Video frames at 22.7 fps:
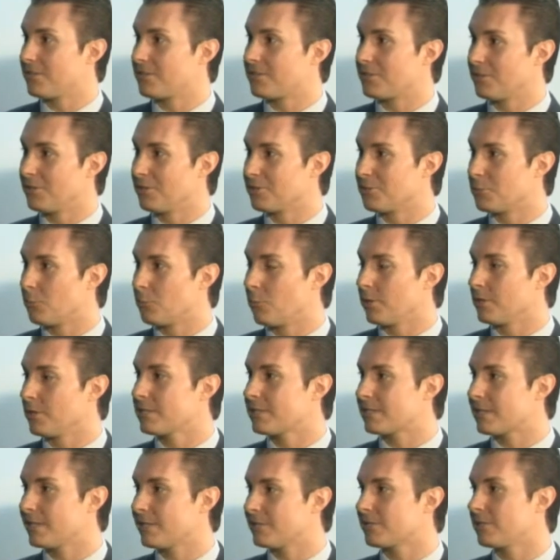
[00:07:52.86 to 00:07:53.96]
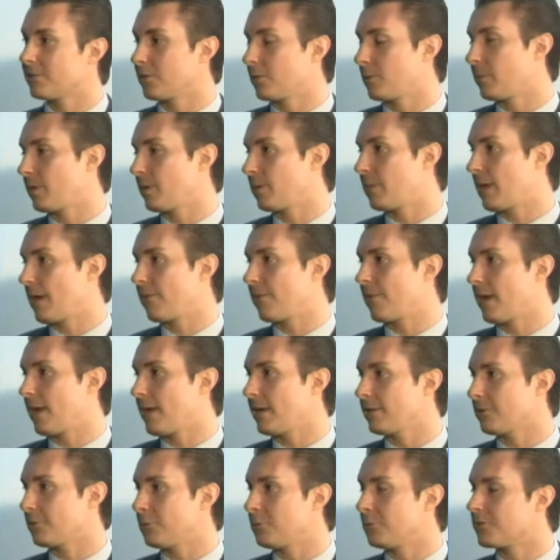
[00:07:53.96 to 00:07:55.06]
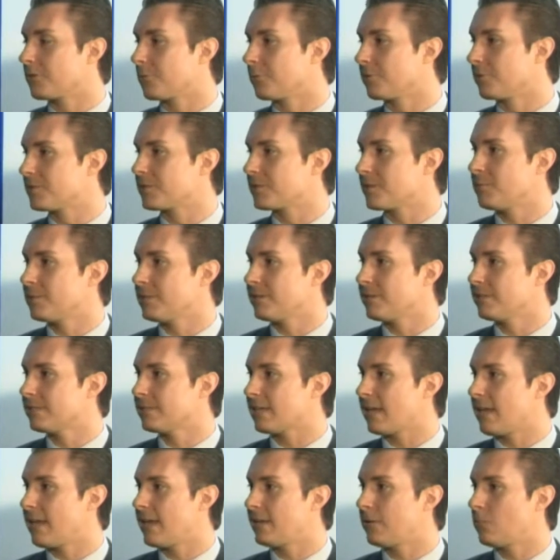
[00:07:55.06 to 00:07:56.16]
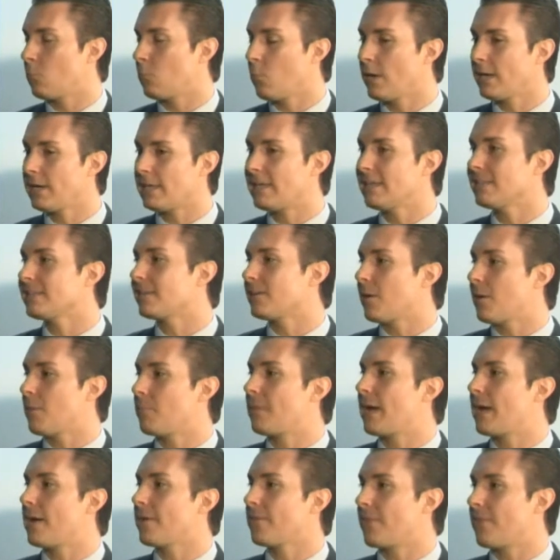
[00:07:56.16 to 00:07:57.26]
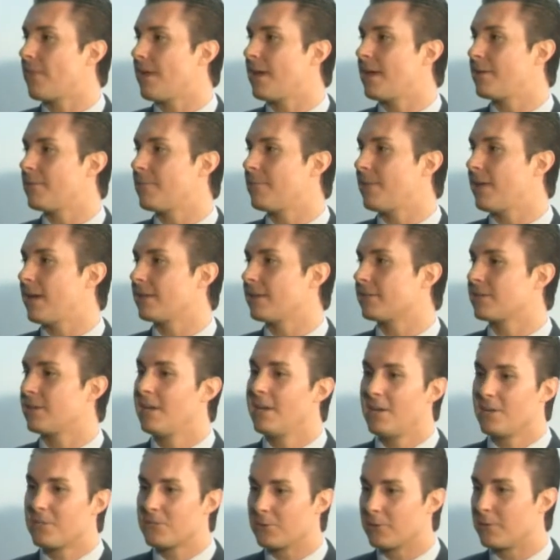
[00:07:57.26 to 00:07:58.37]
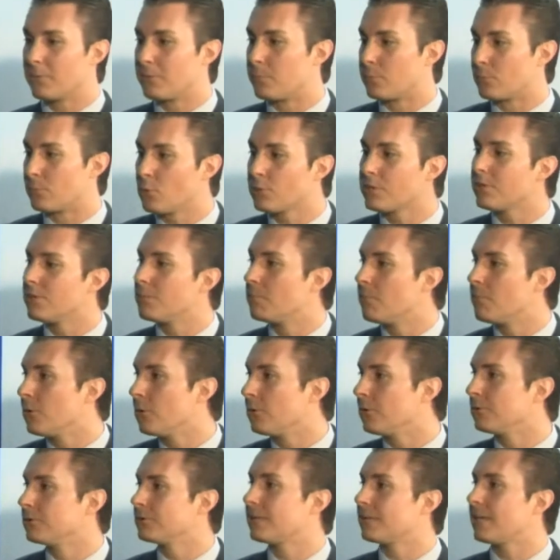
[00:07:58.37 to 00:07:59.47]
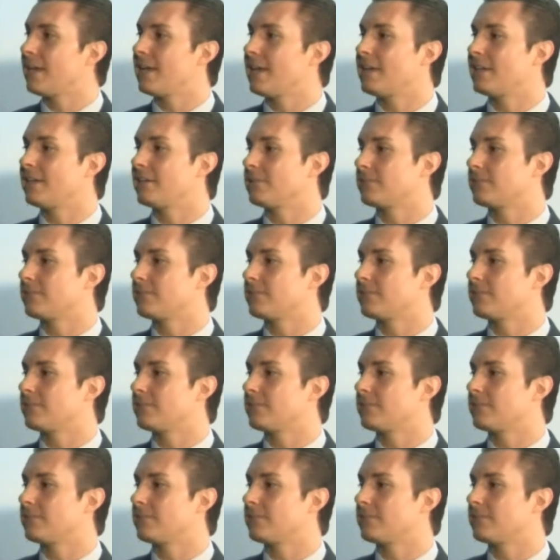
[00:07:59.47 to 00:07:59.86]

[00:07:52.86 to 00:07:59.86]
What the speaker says: this year's awards. Tell us a little bit about that. Who's the recipient, and what is it about them that's sort of broken the mold and